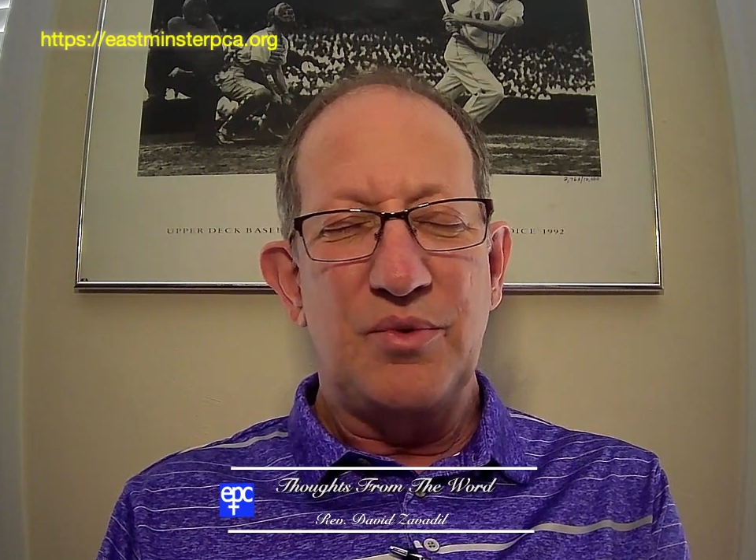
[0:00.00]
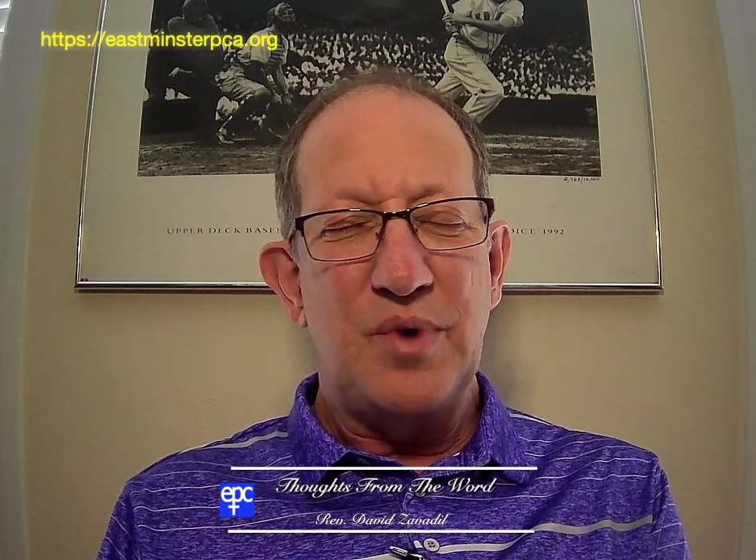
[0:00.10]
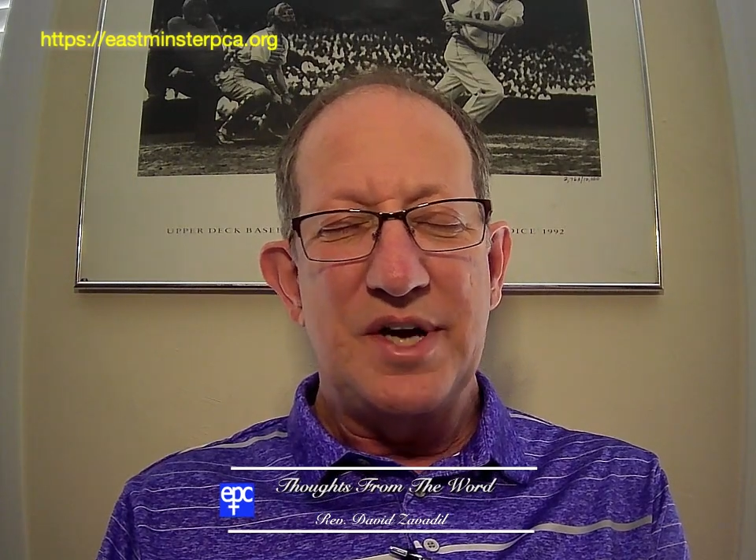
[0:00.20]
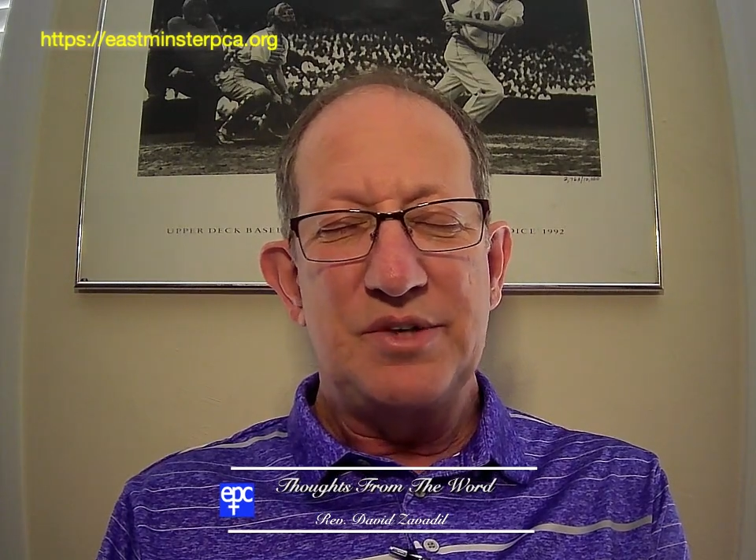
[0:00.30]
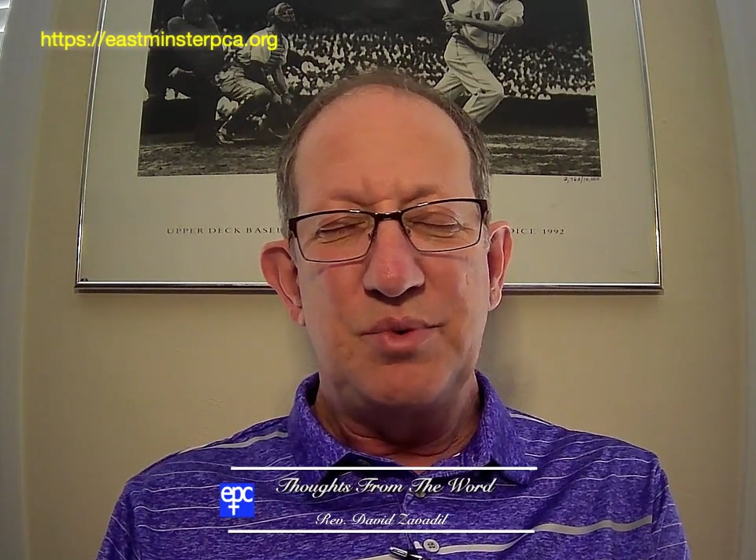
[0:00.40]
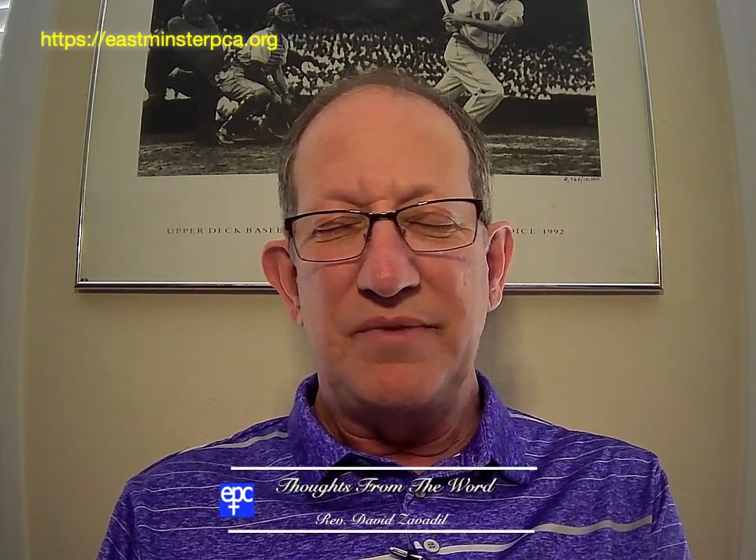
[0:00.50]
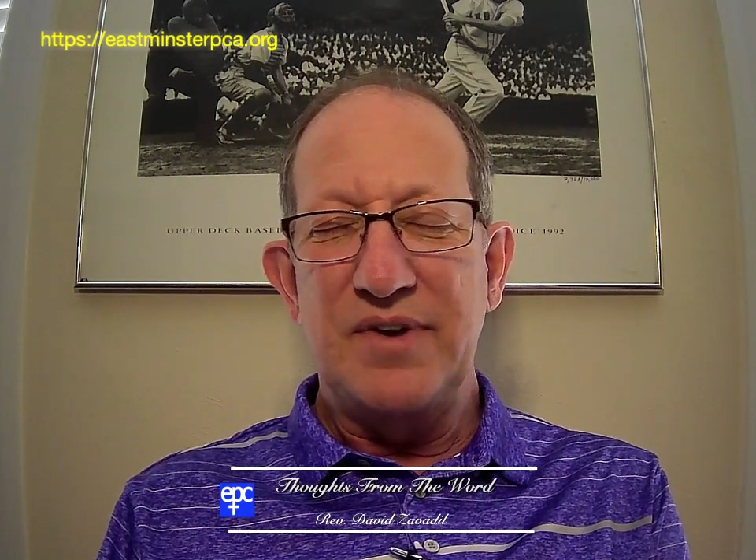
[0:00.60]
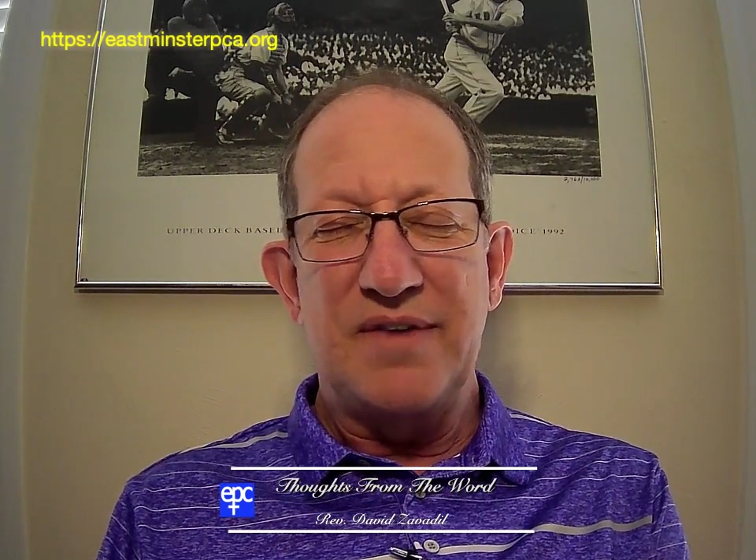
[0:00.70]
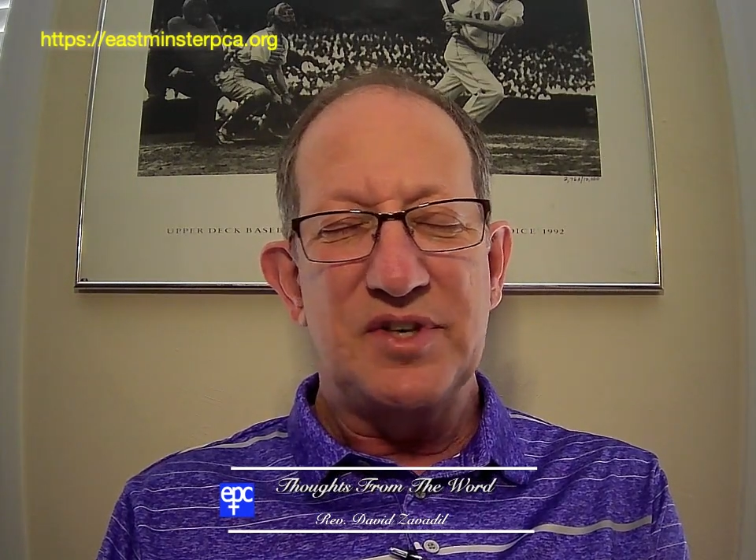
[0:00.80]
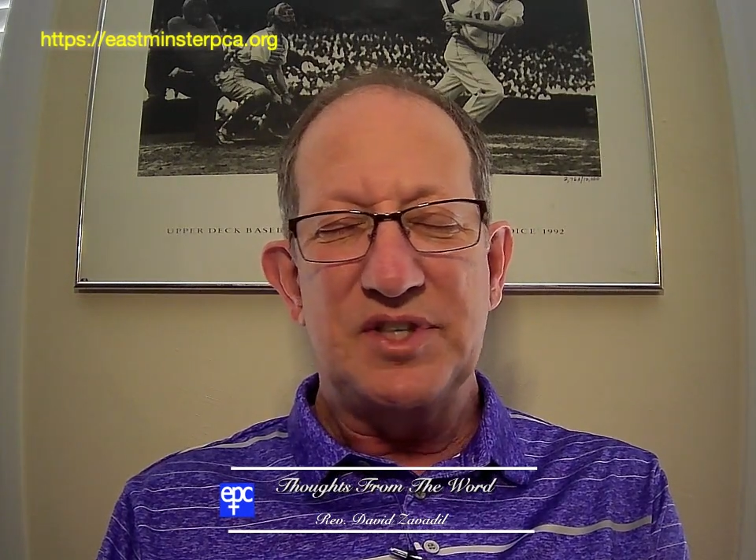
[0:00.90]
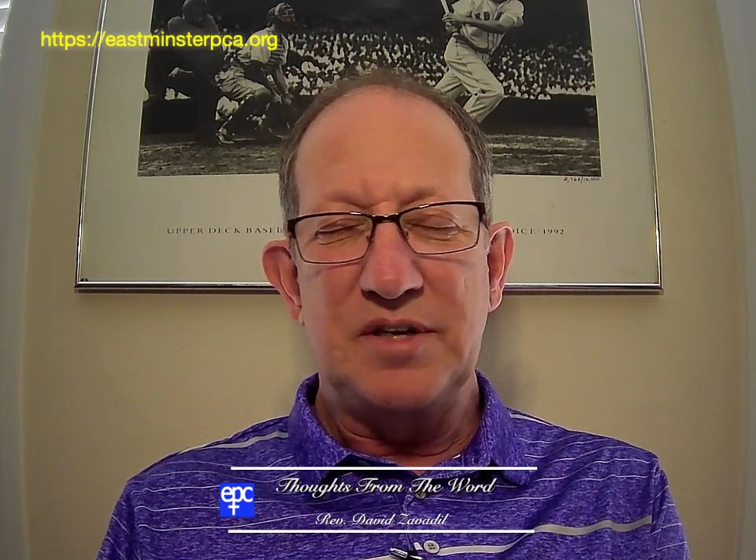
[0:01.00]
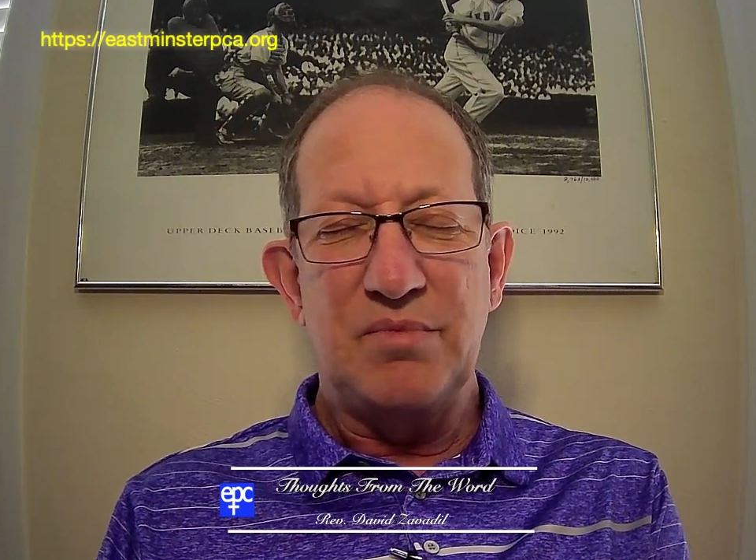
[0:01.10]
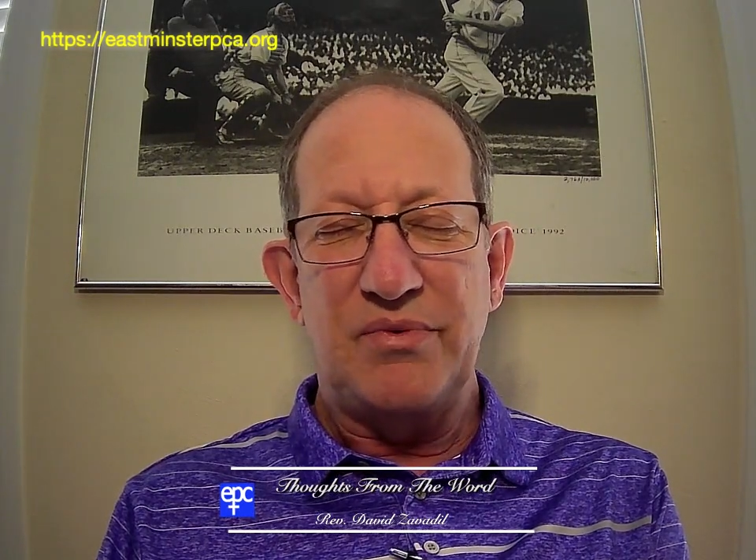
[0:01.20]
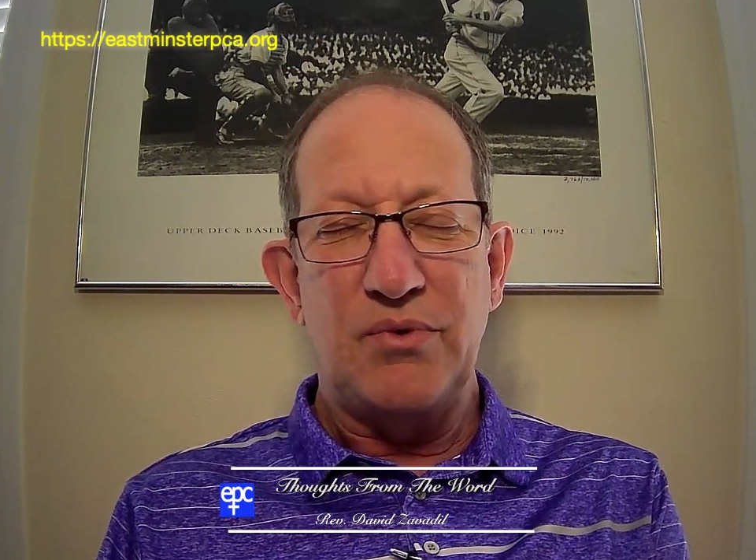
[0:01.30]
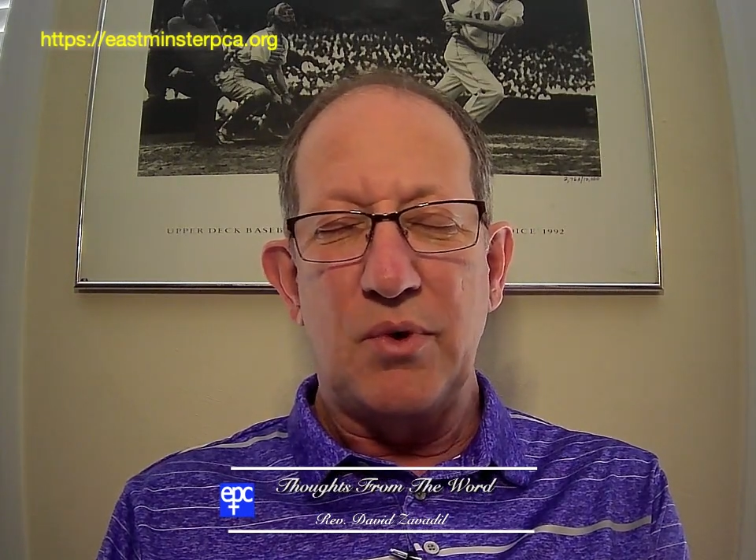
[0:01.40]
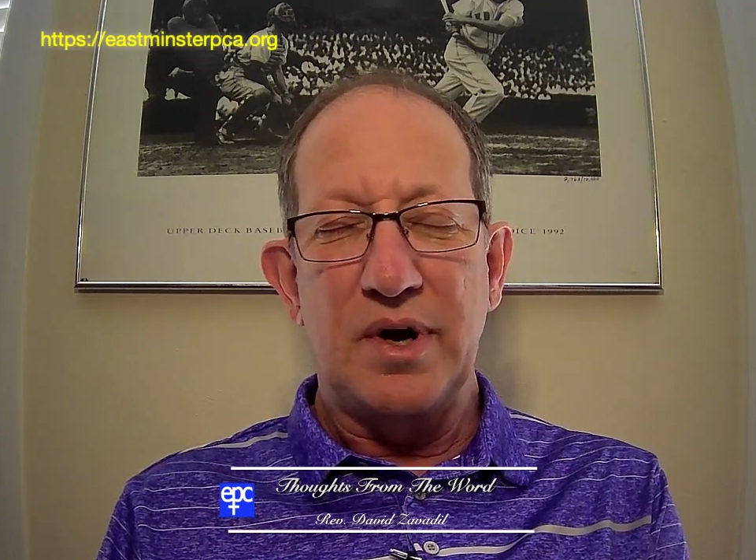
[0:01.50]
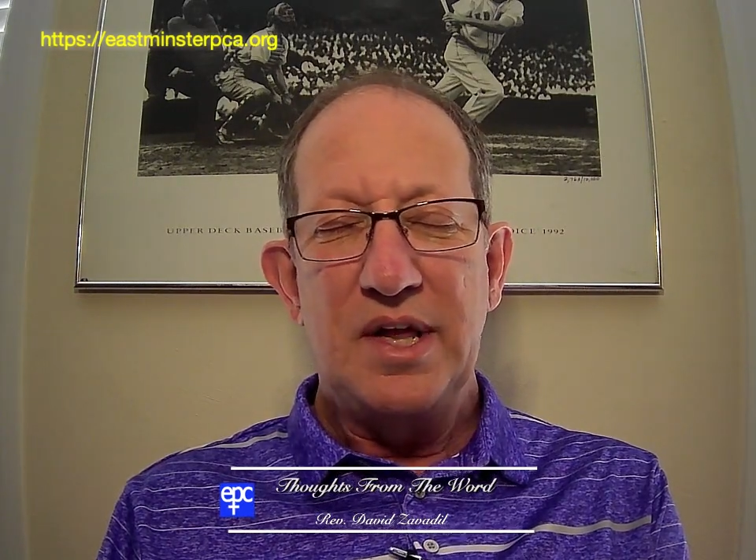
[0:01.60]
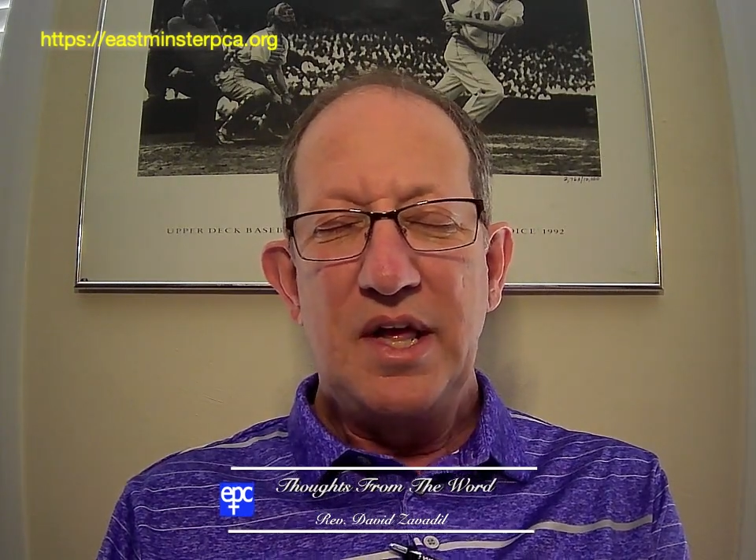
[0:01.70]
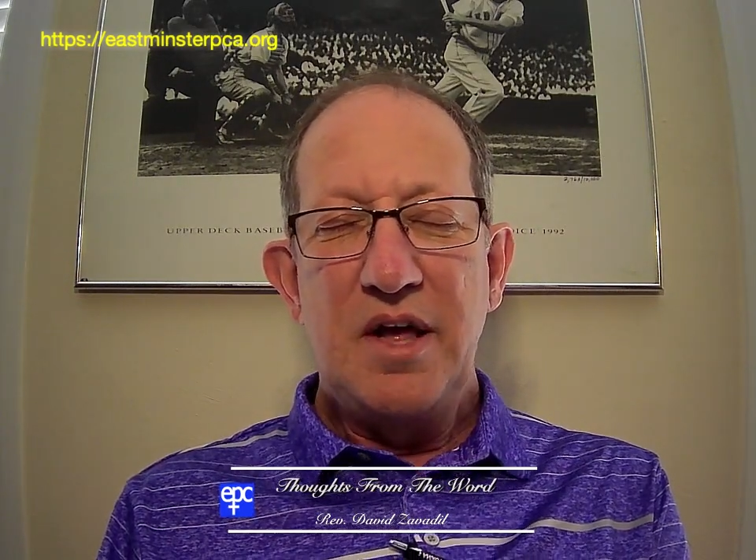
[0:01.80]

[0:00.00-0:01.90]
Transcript: in ways we've never seen before.